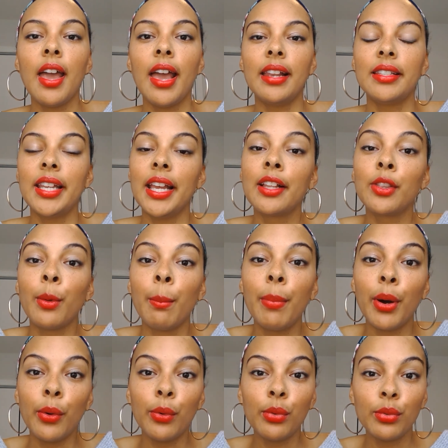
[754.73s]
and take the
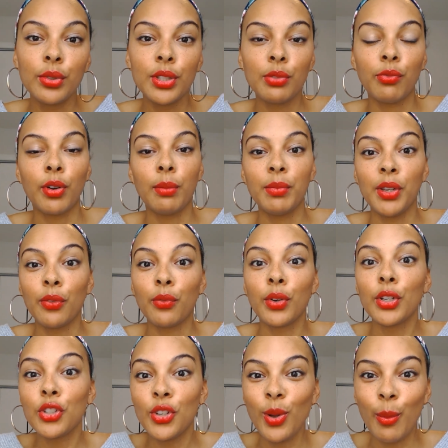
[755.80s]
bones from the
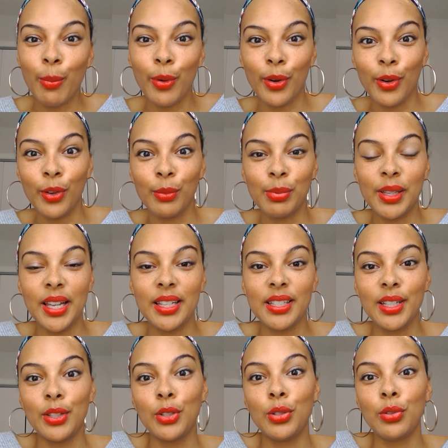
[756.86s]
original burial place
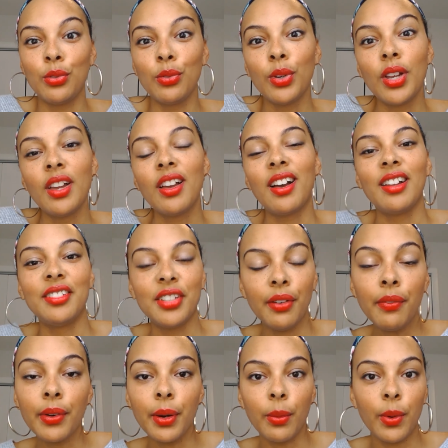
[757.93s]
into a
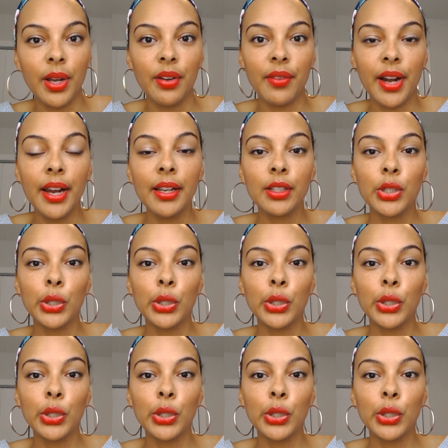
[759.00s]
different one, right?